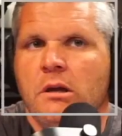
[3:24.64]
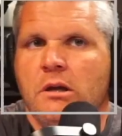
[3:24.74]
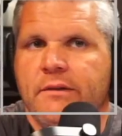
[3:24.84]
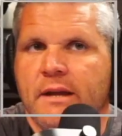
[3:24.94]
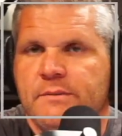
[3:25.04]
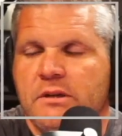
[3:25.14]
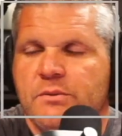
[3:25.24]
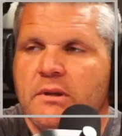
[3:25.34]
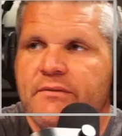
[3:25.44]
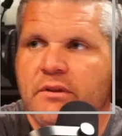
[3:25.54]
And that's because we
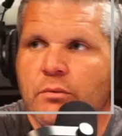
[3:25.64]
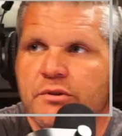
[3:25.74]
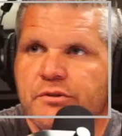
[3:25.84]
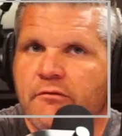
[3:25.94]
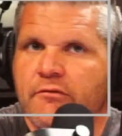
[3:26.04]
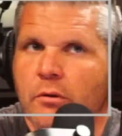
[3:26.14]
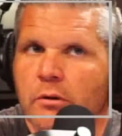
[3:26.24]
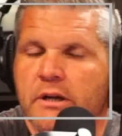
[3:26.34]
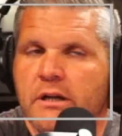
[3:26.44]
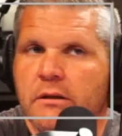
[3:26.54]
left the original floor
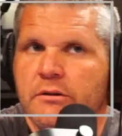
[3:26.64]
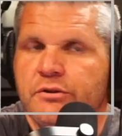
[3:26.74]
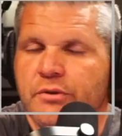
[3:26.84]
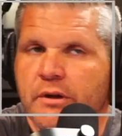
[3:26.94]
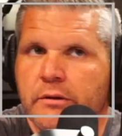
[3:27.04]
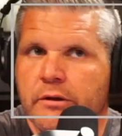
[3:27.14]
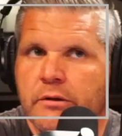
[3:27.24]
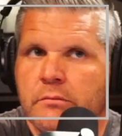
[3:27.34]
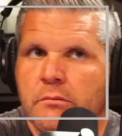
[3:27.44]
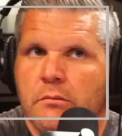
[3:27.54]
in the trailer,
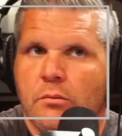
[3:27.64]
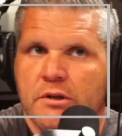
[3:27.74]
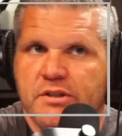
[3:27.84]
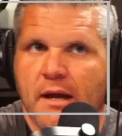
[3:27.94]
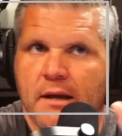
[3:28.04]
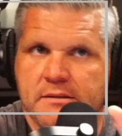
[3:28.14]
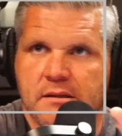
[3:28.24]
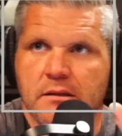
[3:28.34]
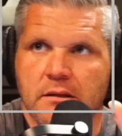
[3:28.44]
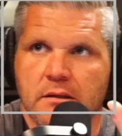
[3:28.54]
which has
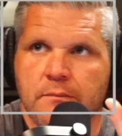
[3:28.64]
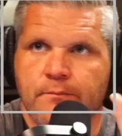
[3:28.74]
the